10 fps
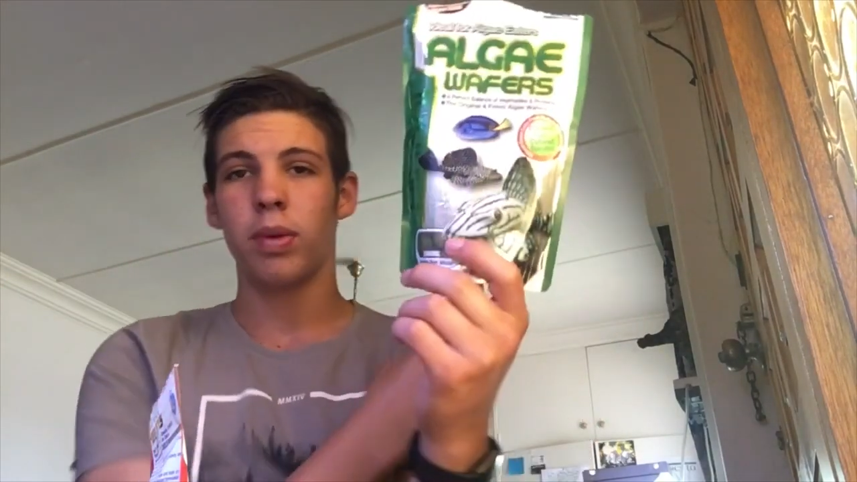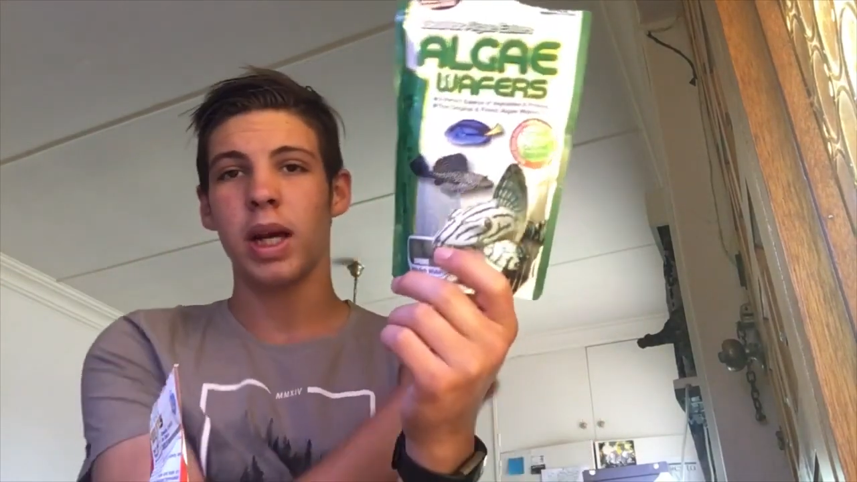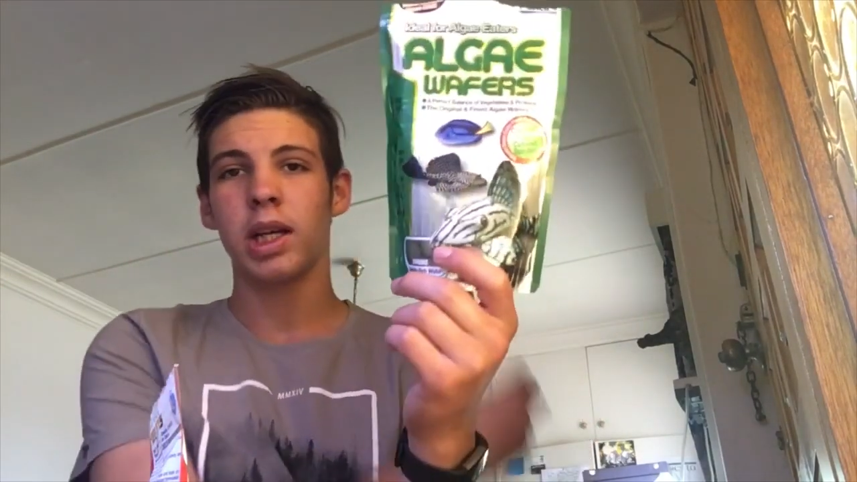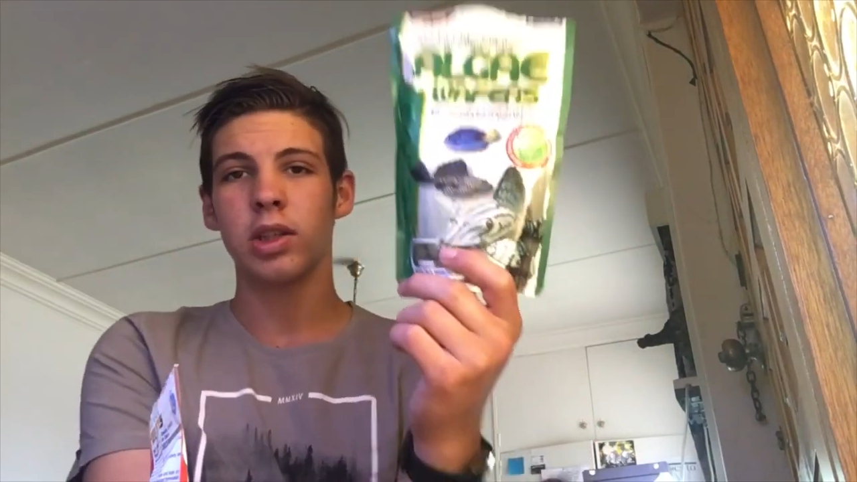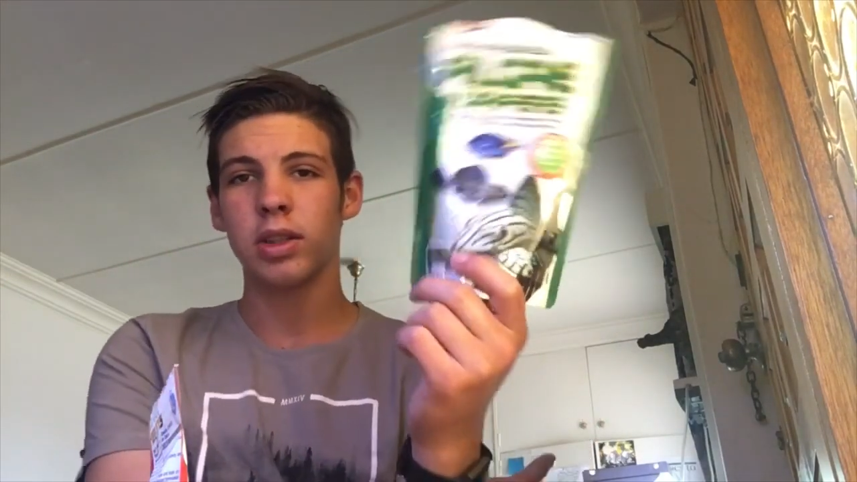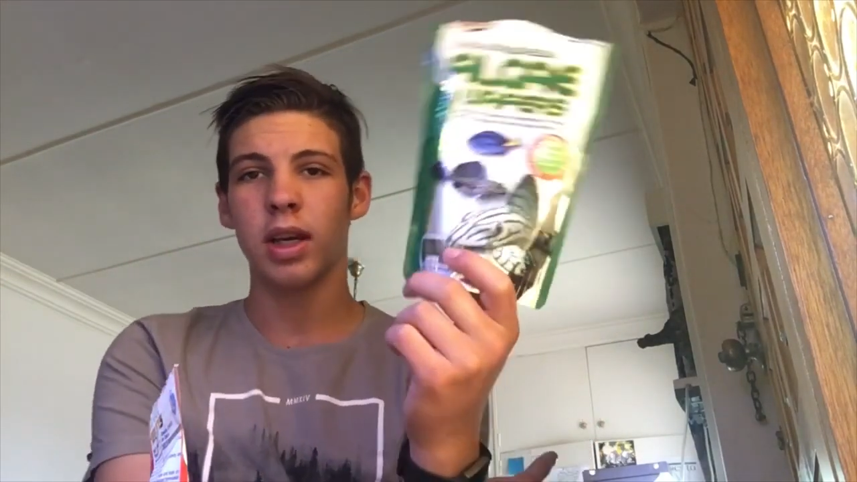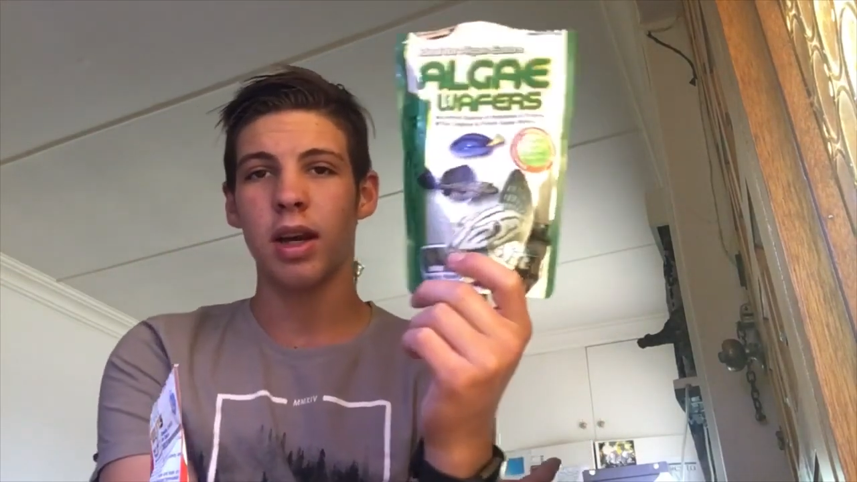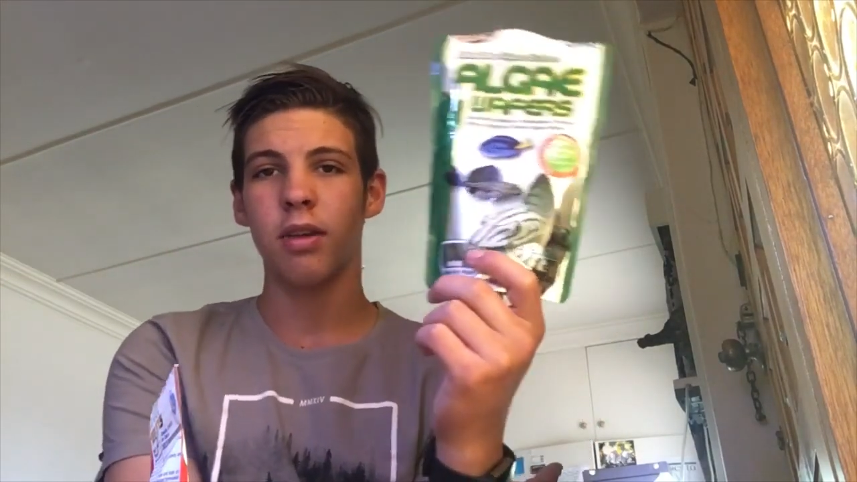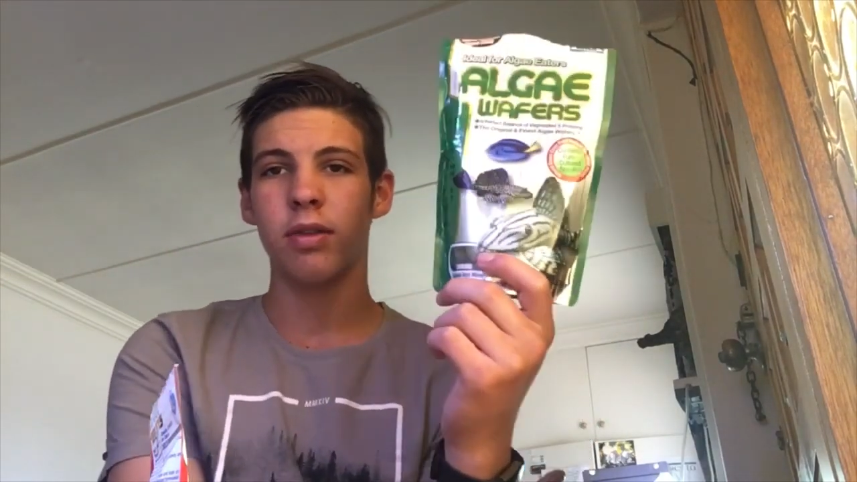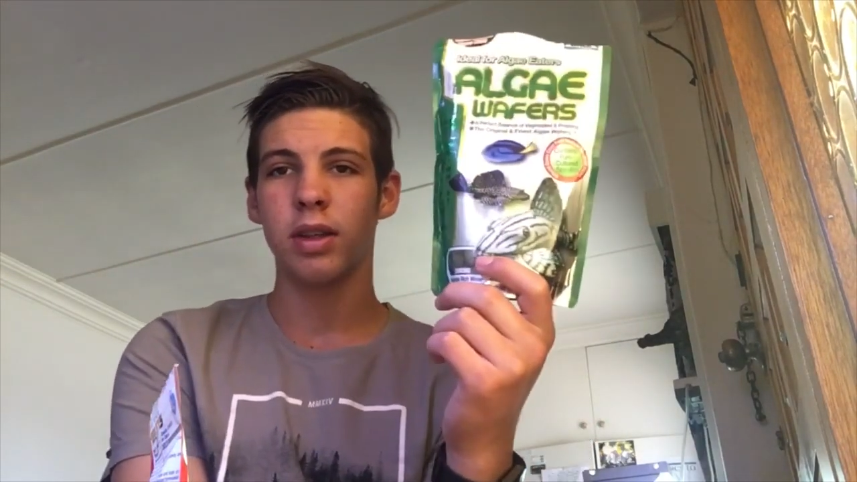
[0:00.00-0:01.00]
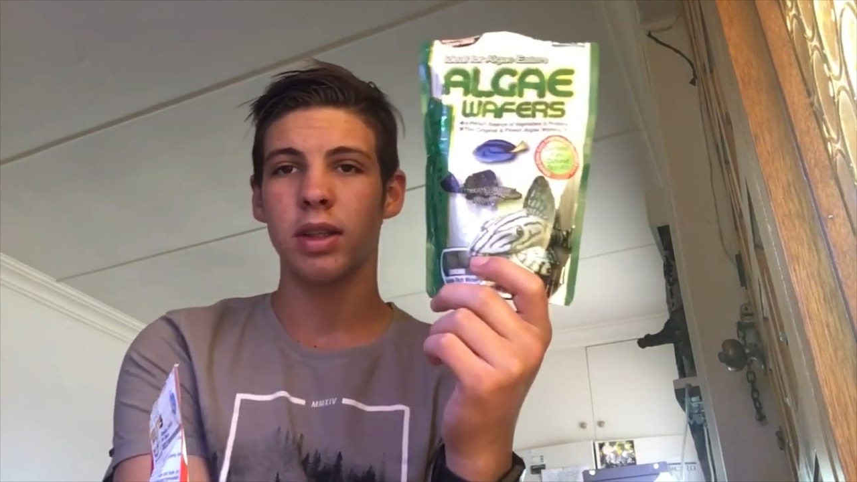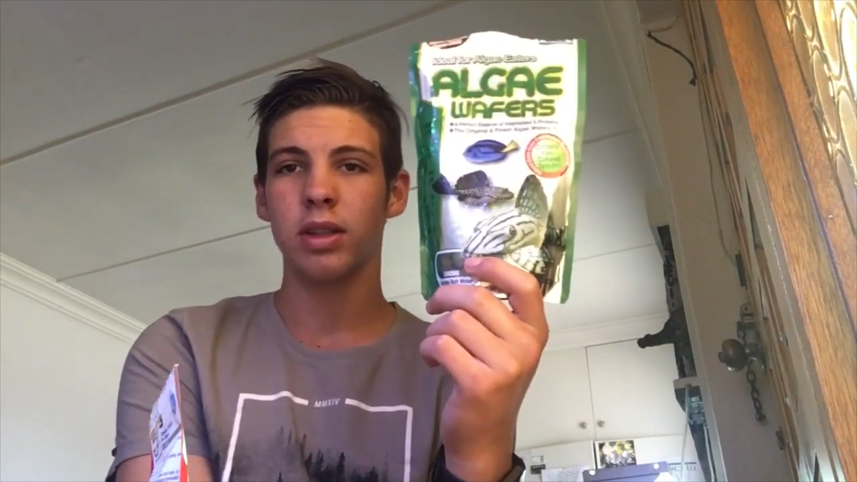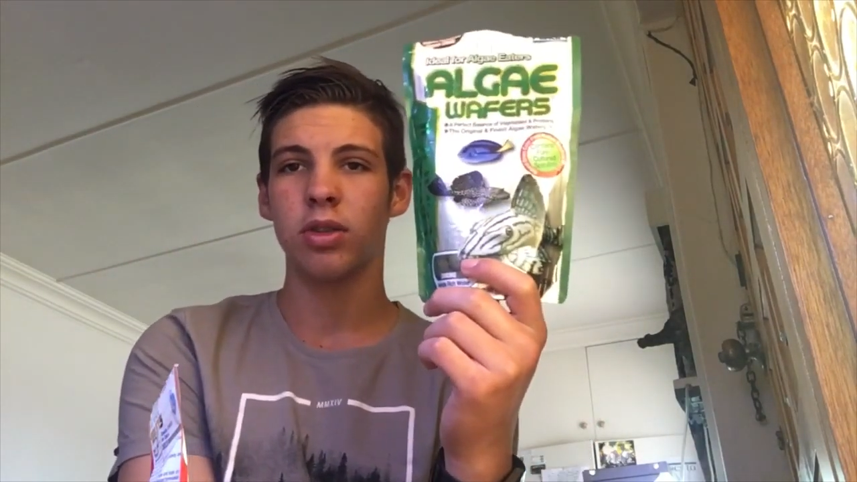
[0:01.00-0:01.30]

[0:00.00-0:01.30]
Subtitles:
plecas I have in these